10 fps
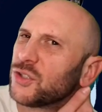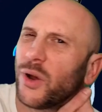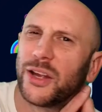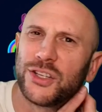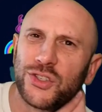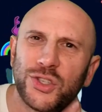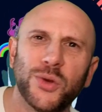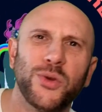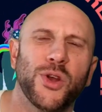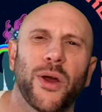trying to
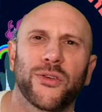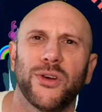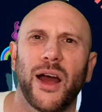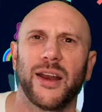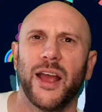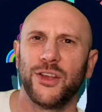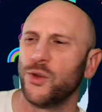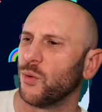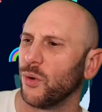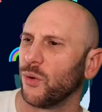sue you, whether or not
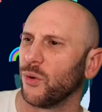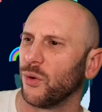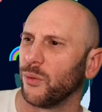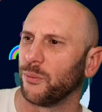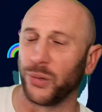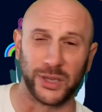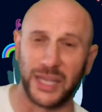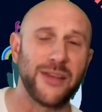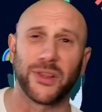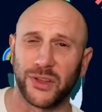you
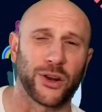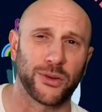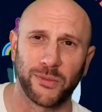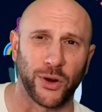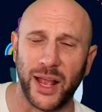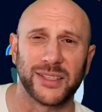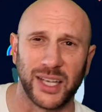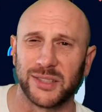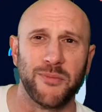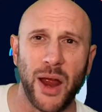believe that their, their case
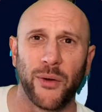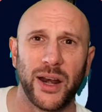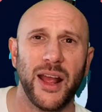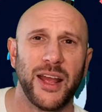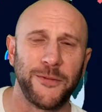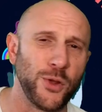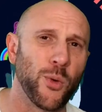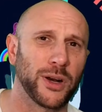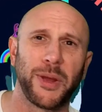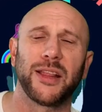has merit, if you
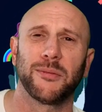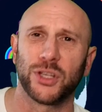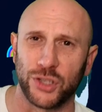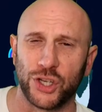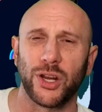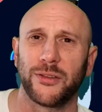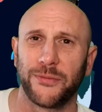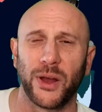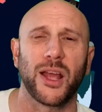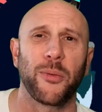want to pay them just to shut the
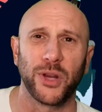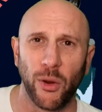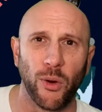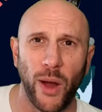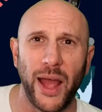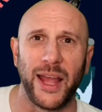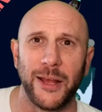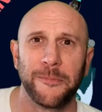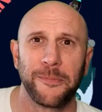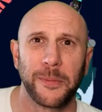fuck up and go
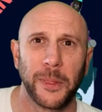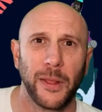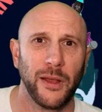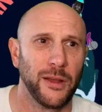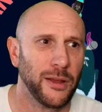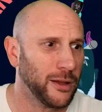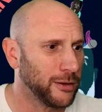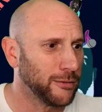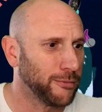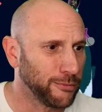away,
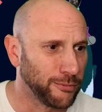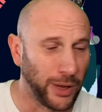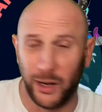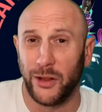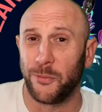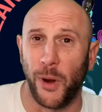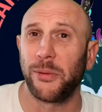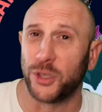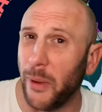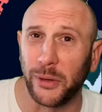I don't know, you
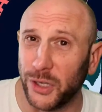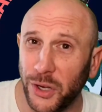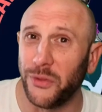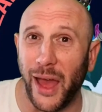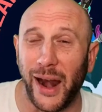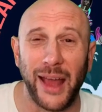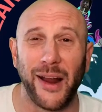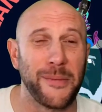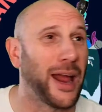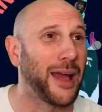probably should be able to do that. I,
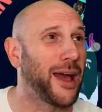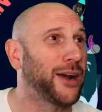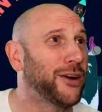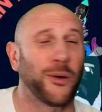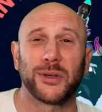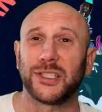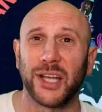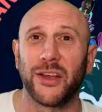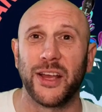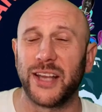I mean, I, I don't know what to
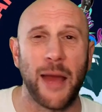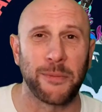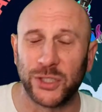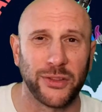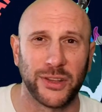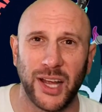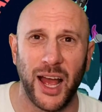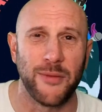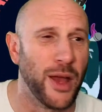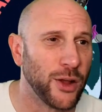tell you. It happens all the
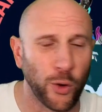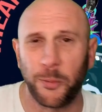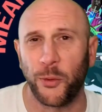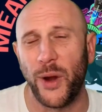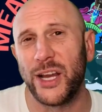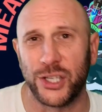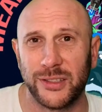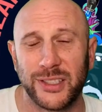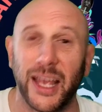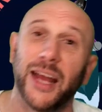time.
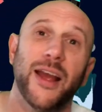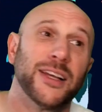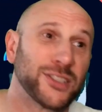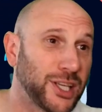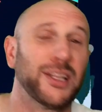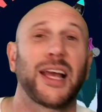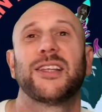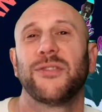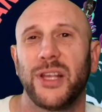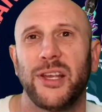Corporations, again,
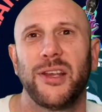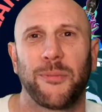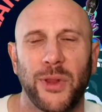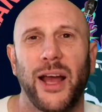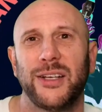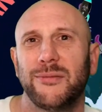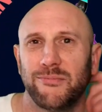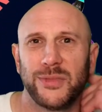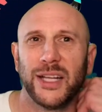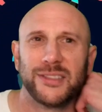selectively applied
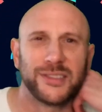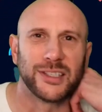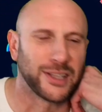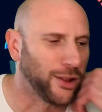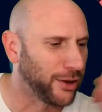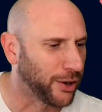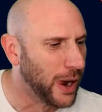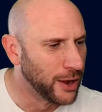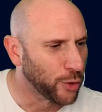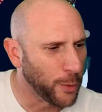instances of the law here.
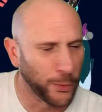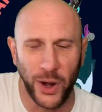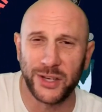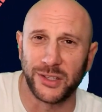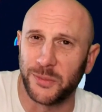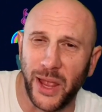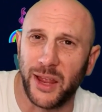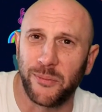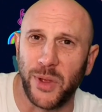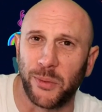Corporations
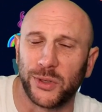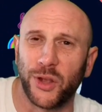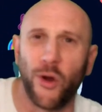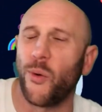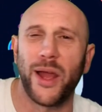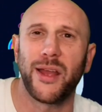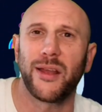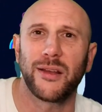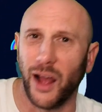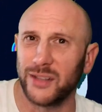pay people to go away
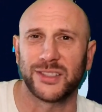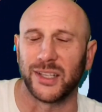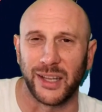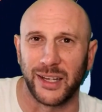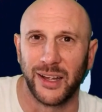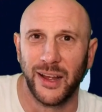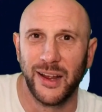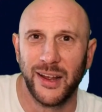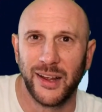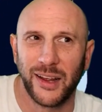constantly.
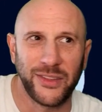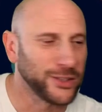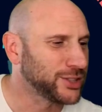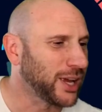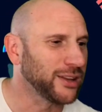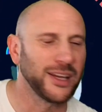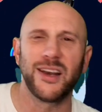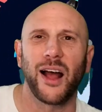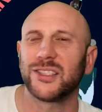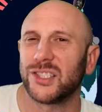They're settling
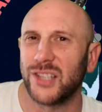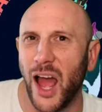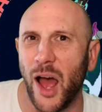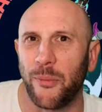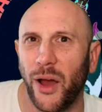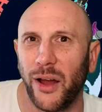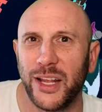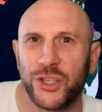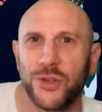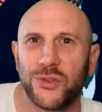nonstop on
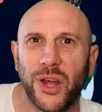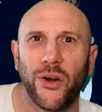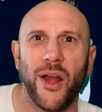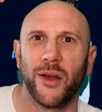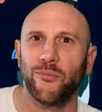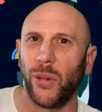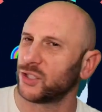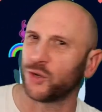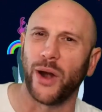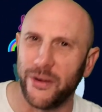issues that are
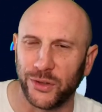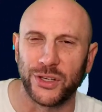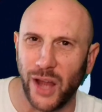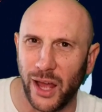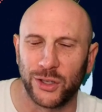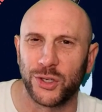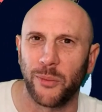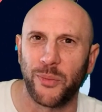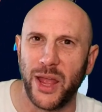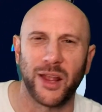much graver than Donald
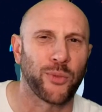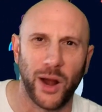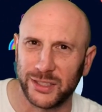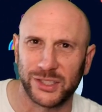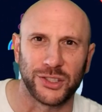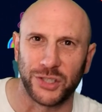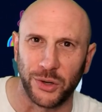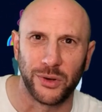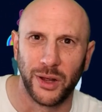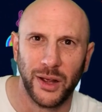Trump paying a prostitute